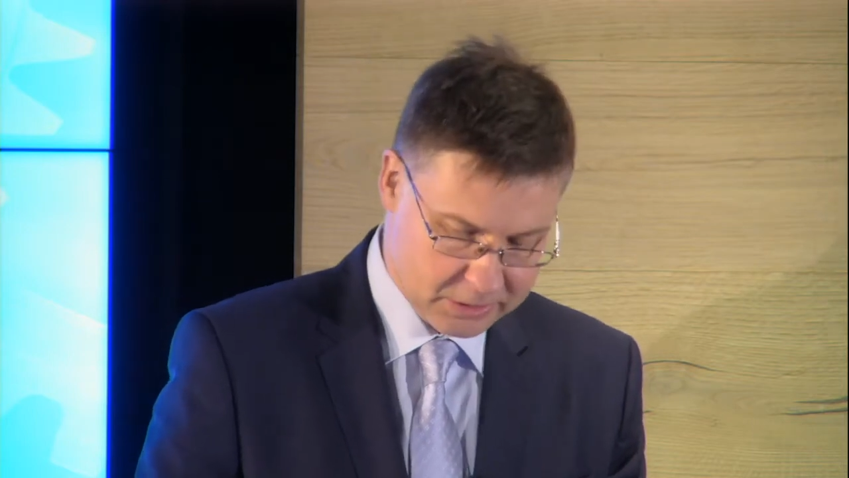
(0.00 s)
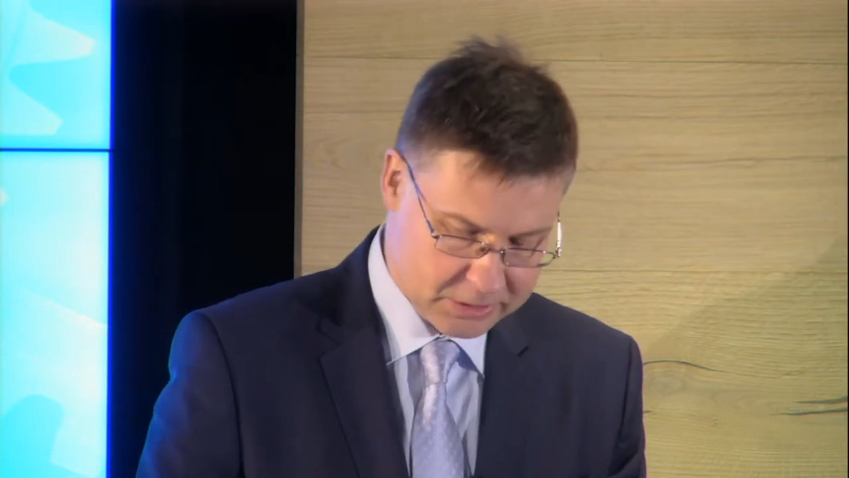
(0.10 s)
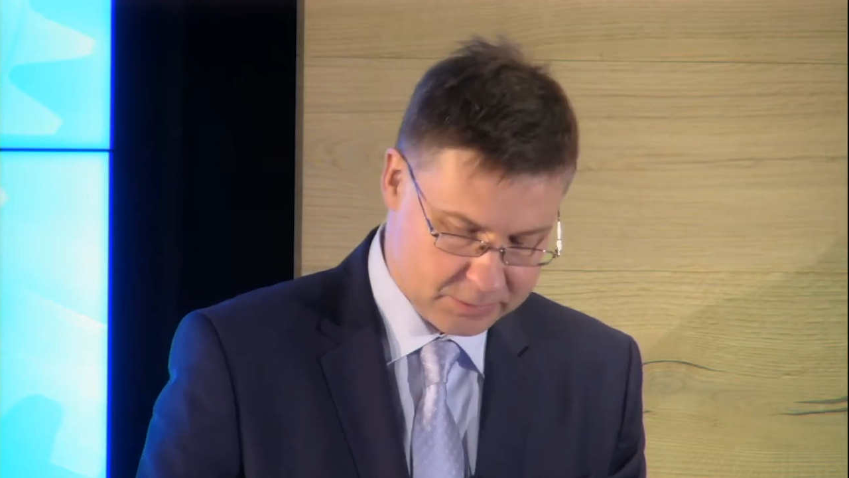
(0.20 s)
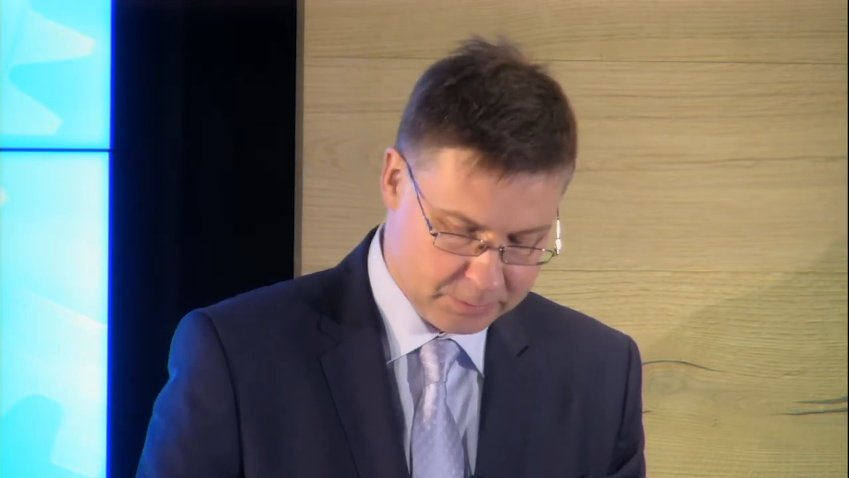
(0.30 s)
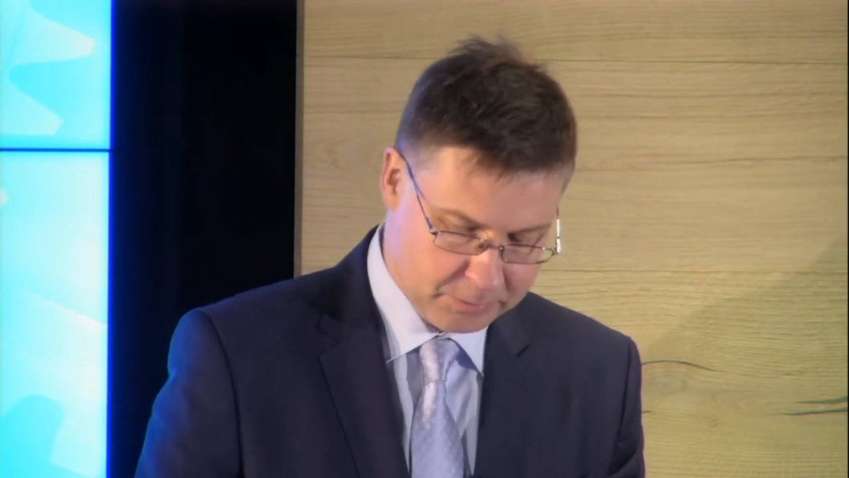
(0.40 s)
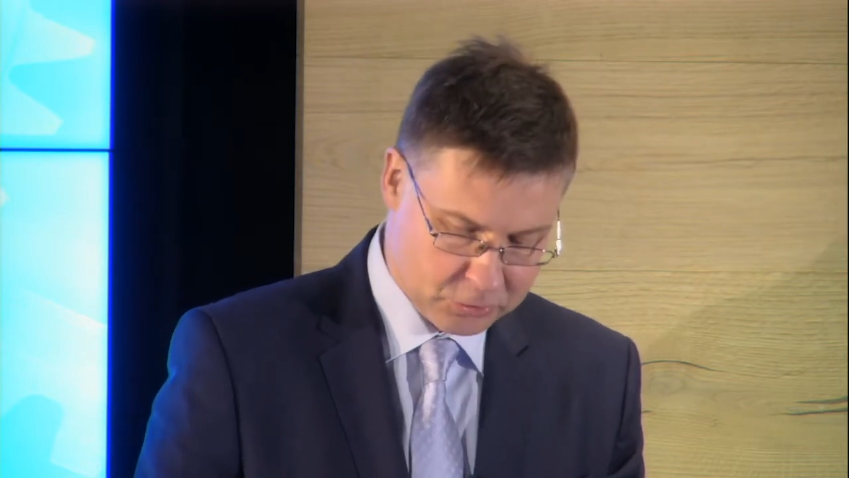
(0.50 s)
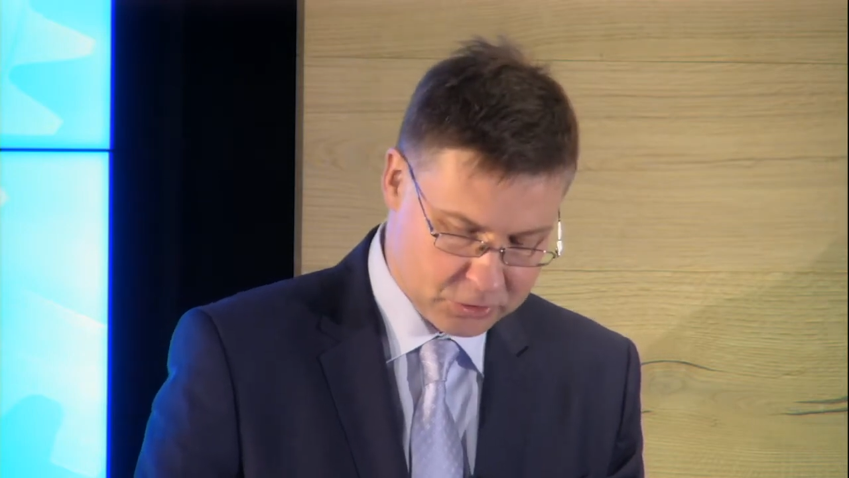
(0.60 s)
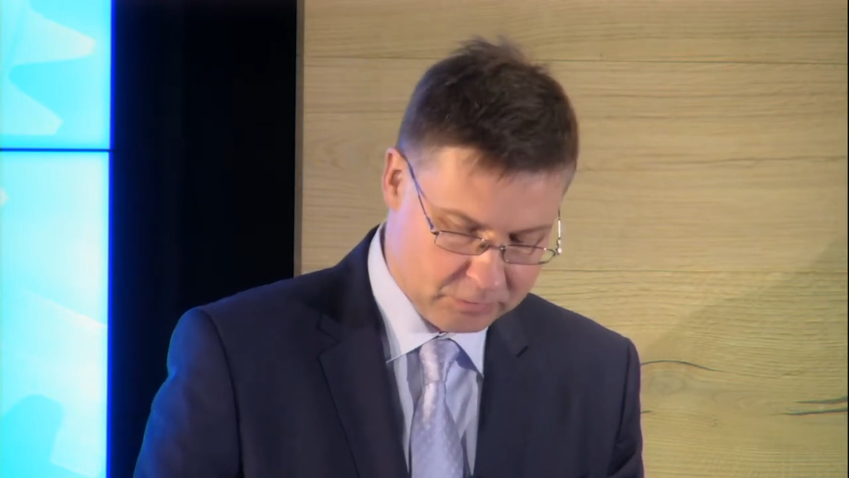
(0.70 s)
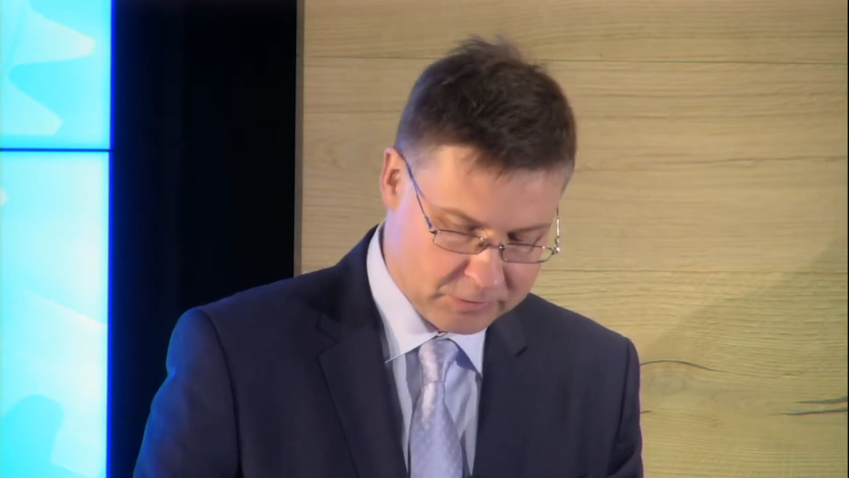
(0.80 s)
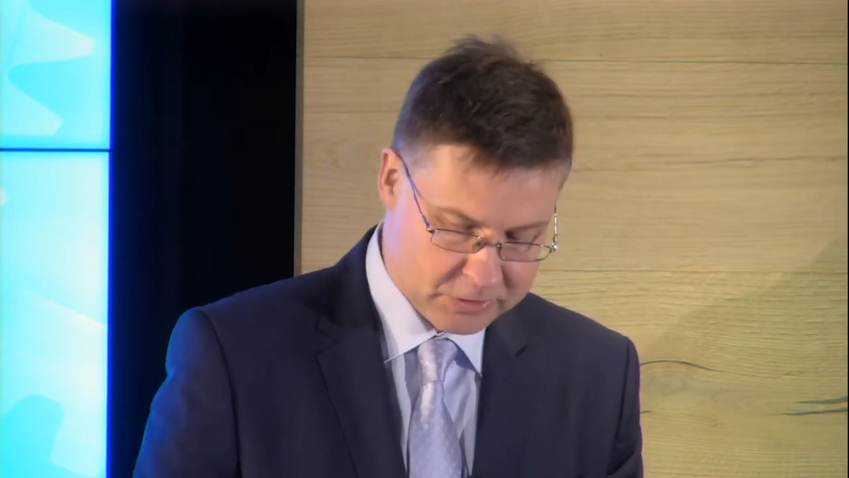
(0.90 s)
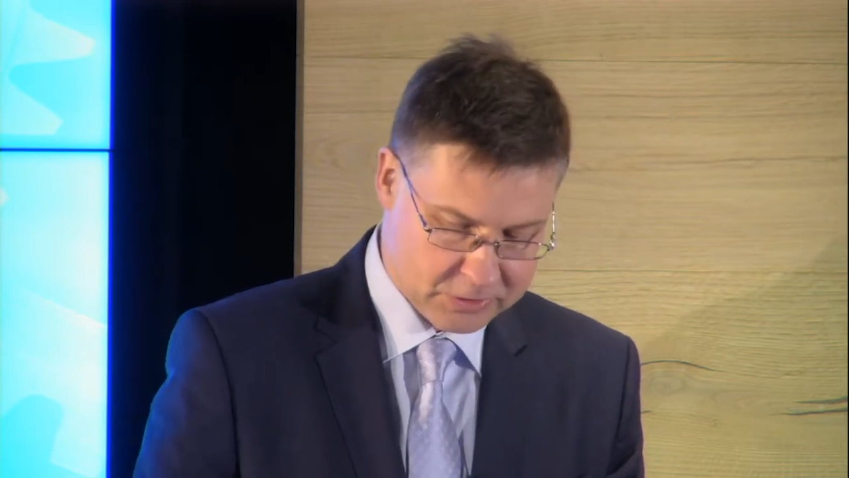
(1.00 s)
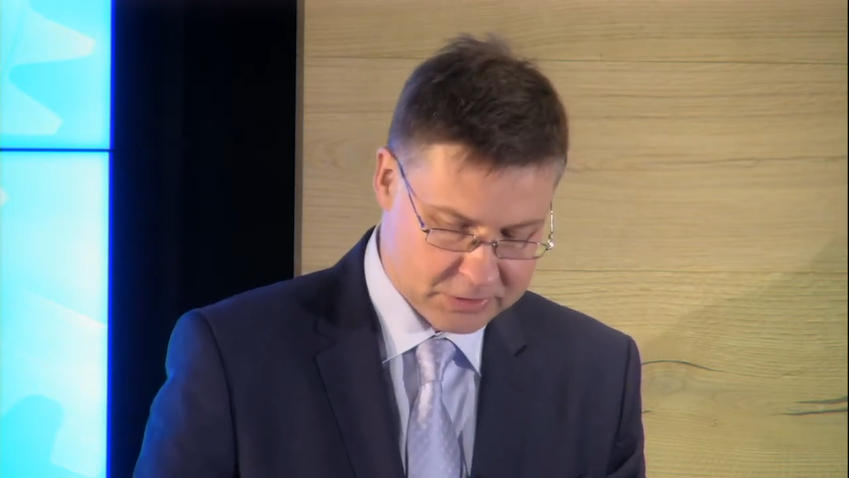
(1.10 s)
this proposal will